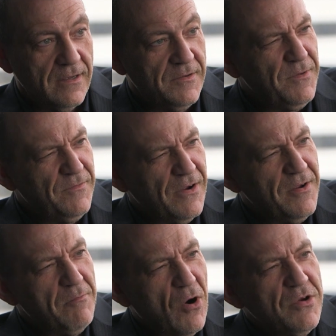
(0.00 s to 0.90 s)
He's been
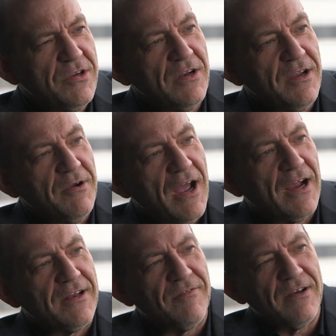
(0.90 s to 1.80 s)
very emotionally
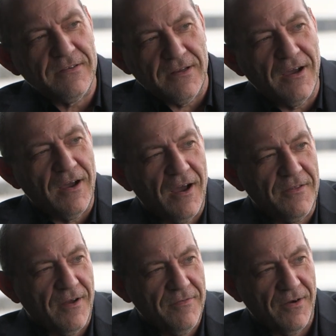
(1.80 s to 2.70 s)
reactive, hasn't he, I
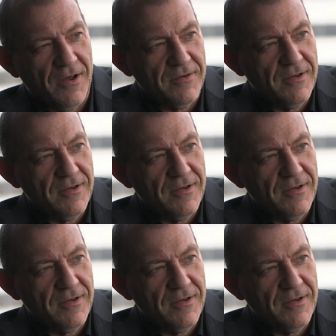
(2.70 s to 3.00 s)
find?